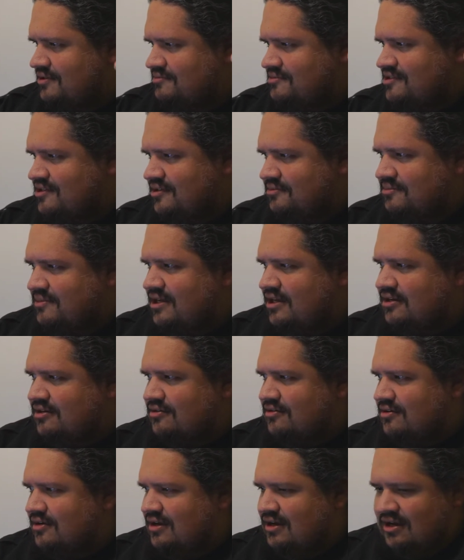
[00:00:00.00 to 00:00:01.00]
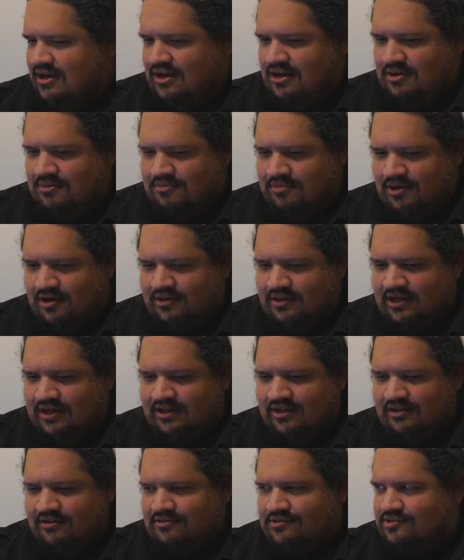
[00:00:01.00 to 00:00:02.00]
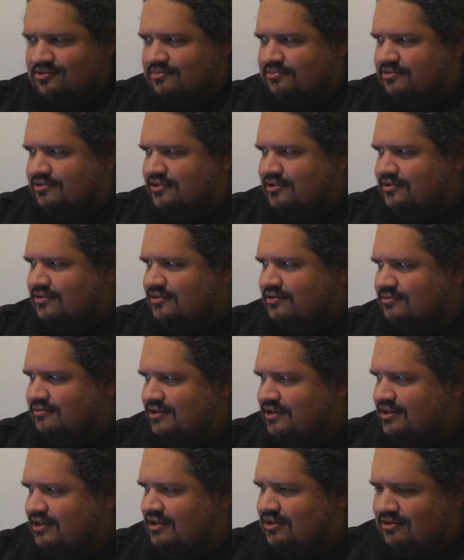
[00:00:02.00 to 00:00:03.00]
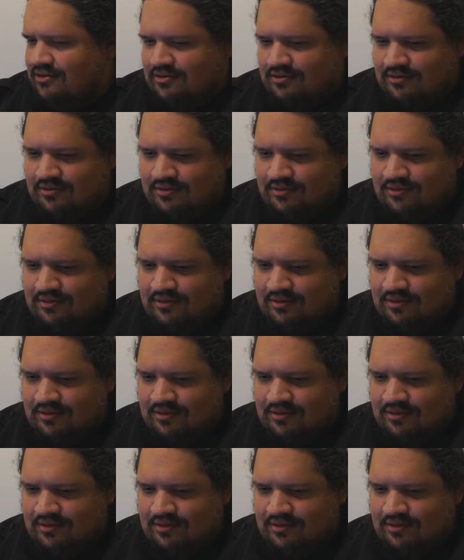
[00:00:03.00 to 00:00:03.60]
It's up there. But I can also put it over here,